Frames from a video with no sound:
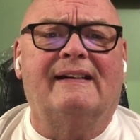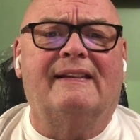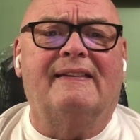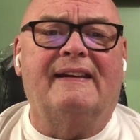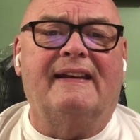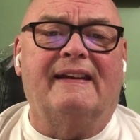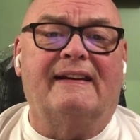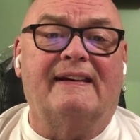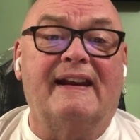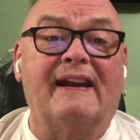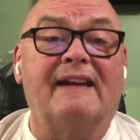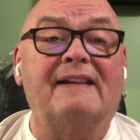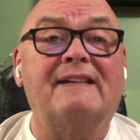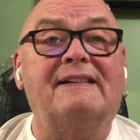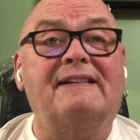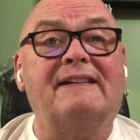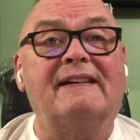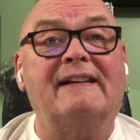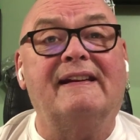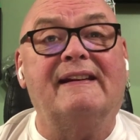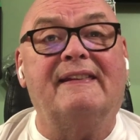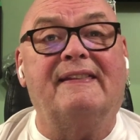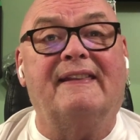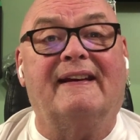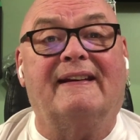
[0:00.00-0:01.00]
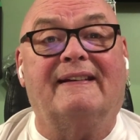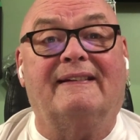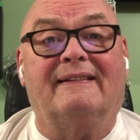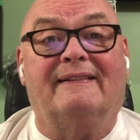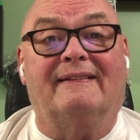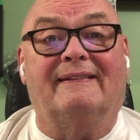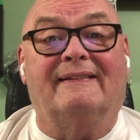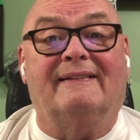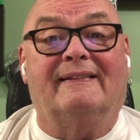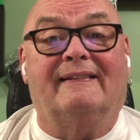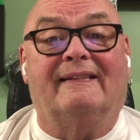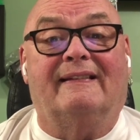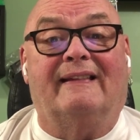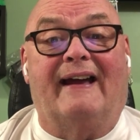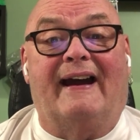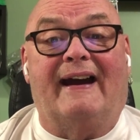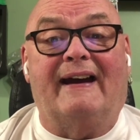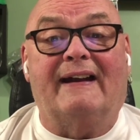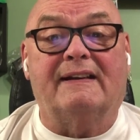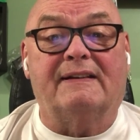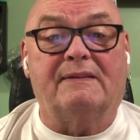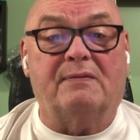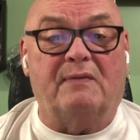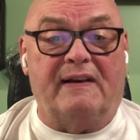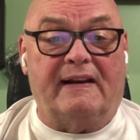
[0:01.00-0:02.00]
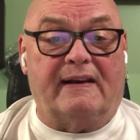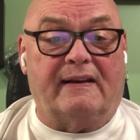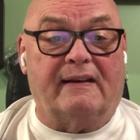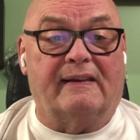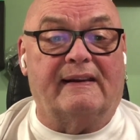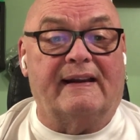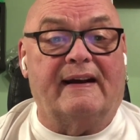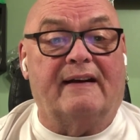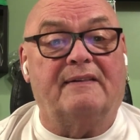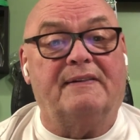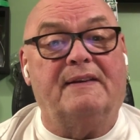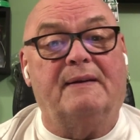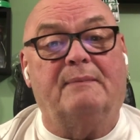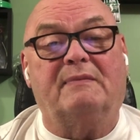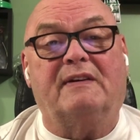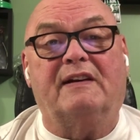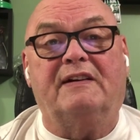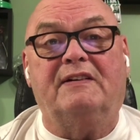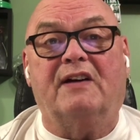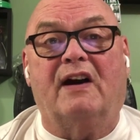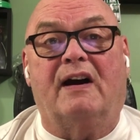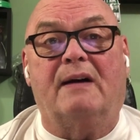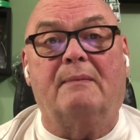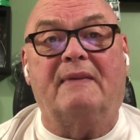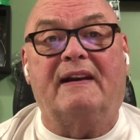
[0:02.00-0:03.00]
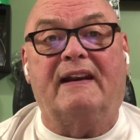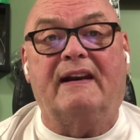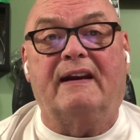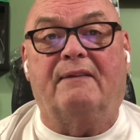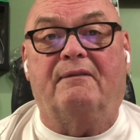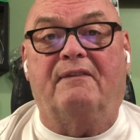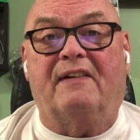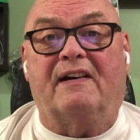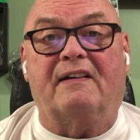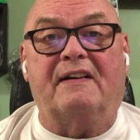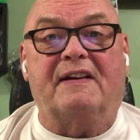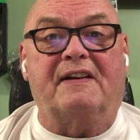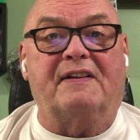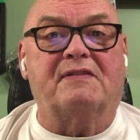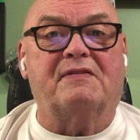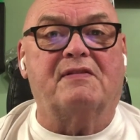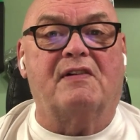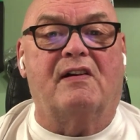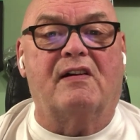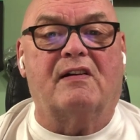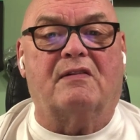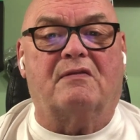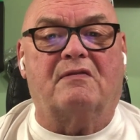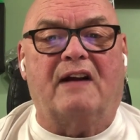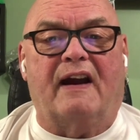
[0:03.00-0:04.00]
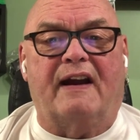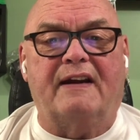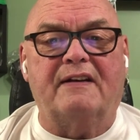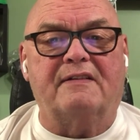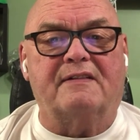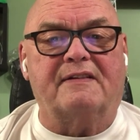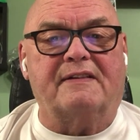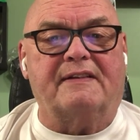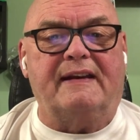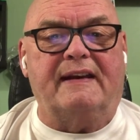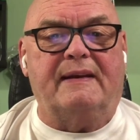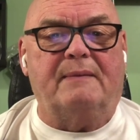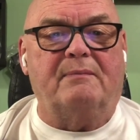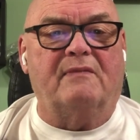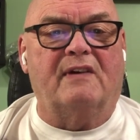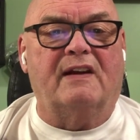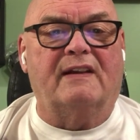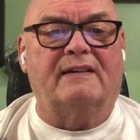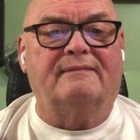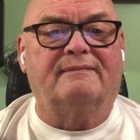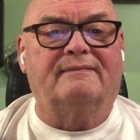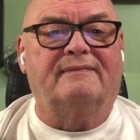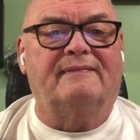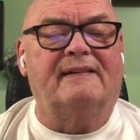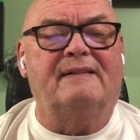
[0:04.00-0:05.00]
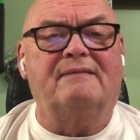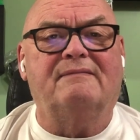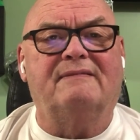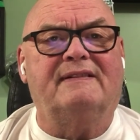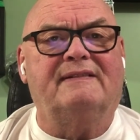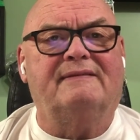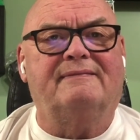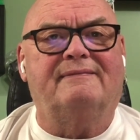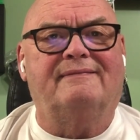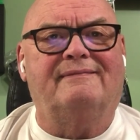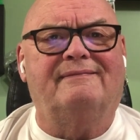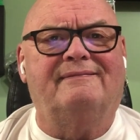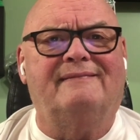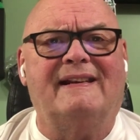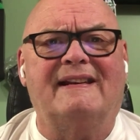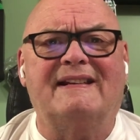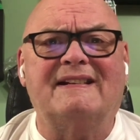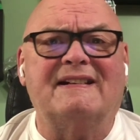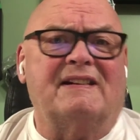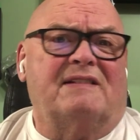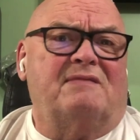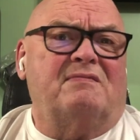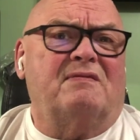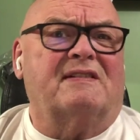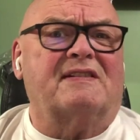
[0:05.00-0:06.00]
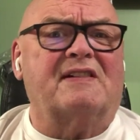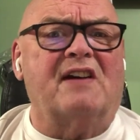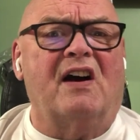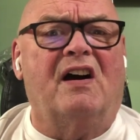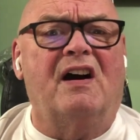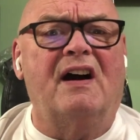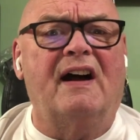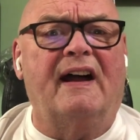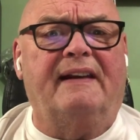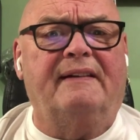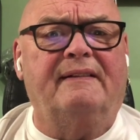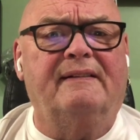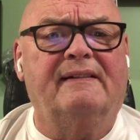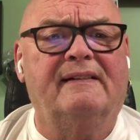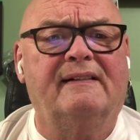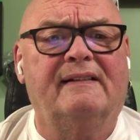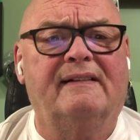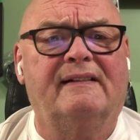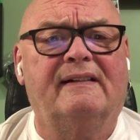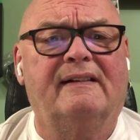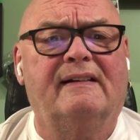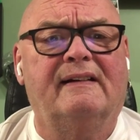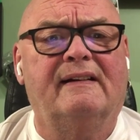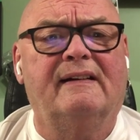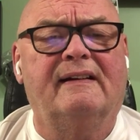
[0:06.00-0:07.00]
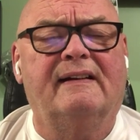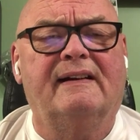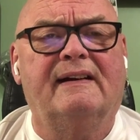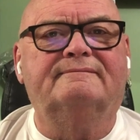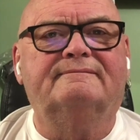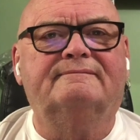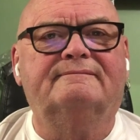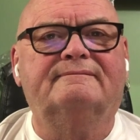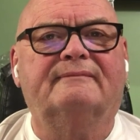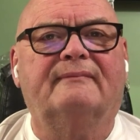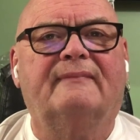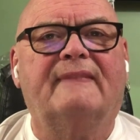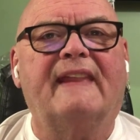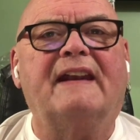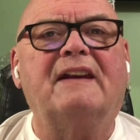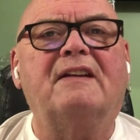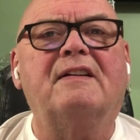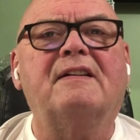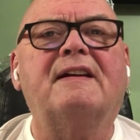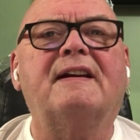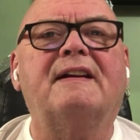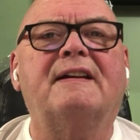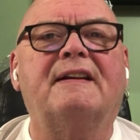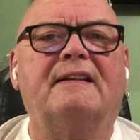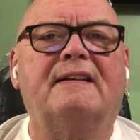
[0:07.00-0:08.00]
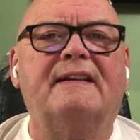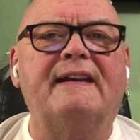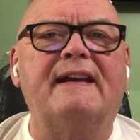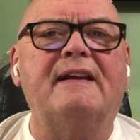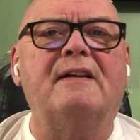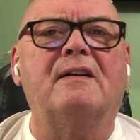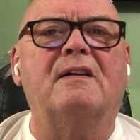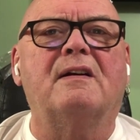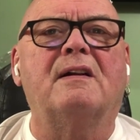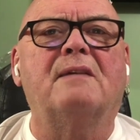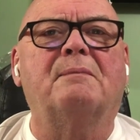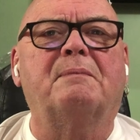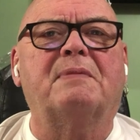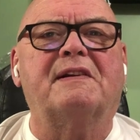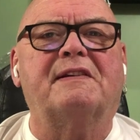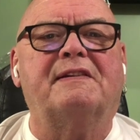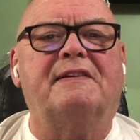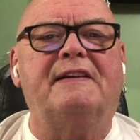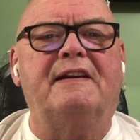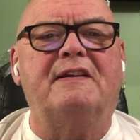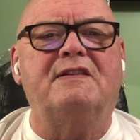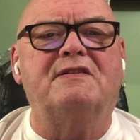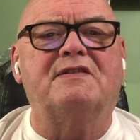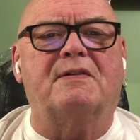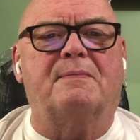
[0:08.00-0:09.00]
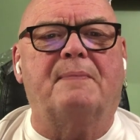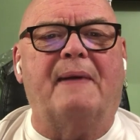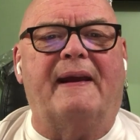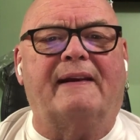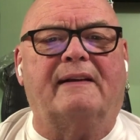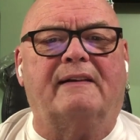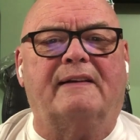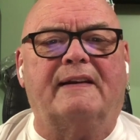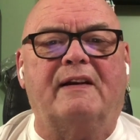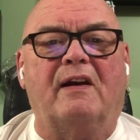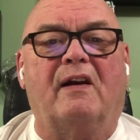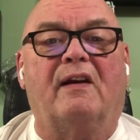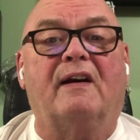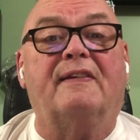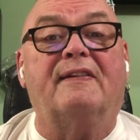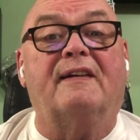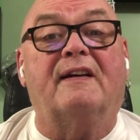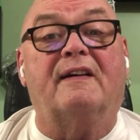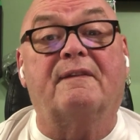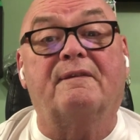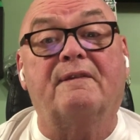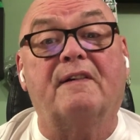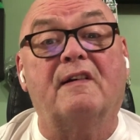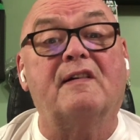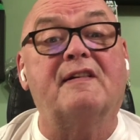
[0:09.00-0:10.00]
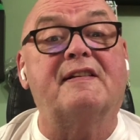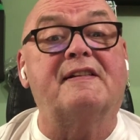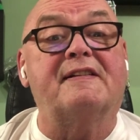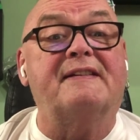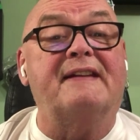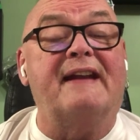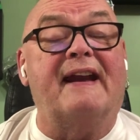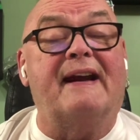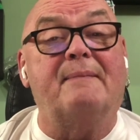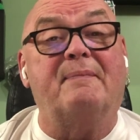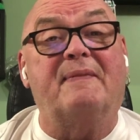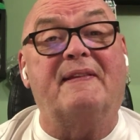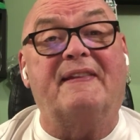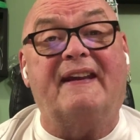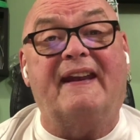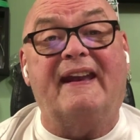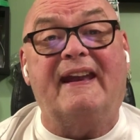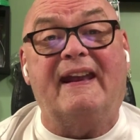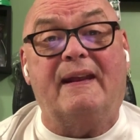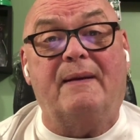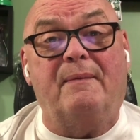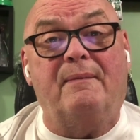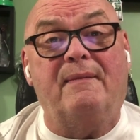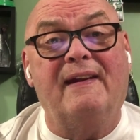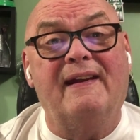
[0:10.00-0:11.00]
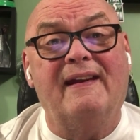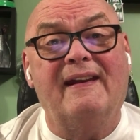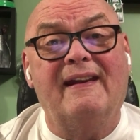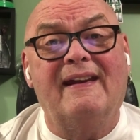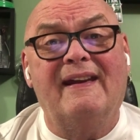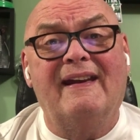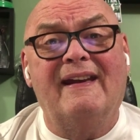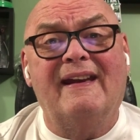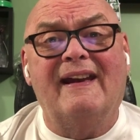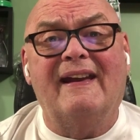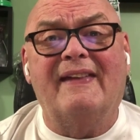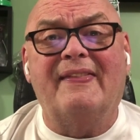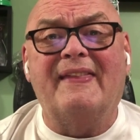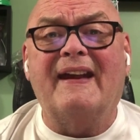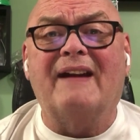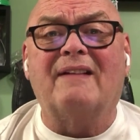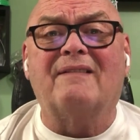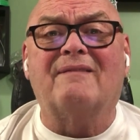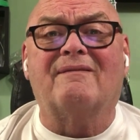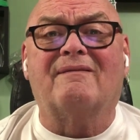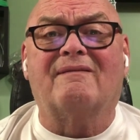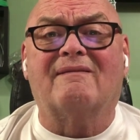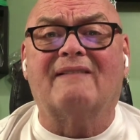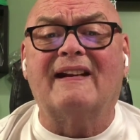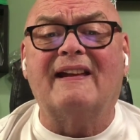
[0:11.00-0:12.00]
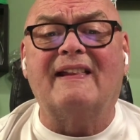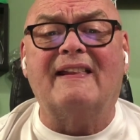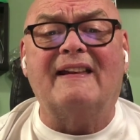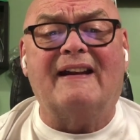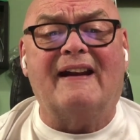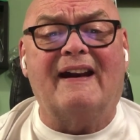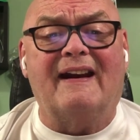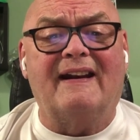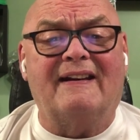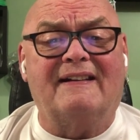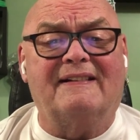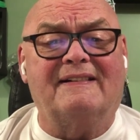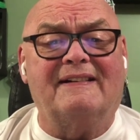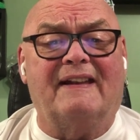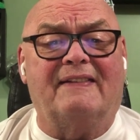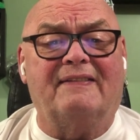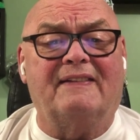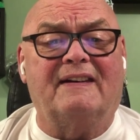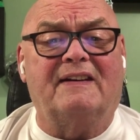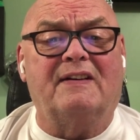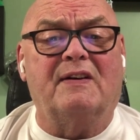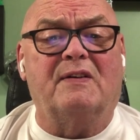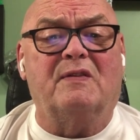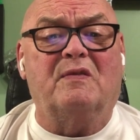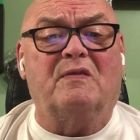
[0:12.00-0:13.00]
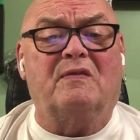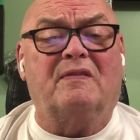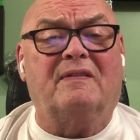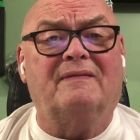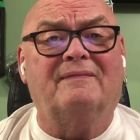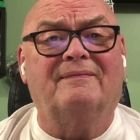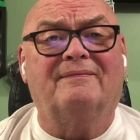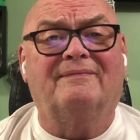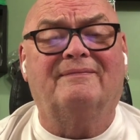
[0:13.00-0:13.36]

The intensity that last week allowed them to dominate a very strong Riders team, well, it just was gone. They took an illegal procedure penalty on their first snap of the game, and that really kind of set the tone.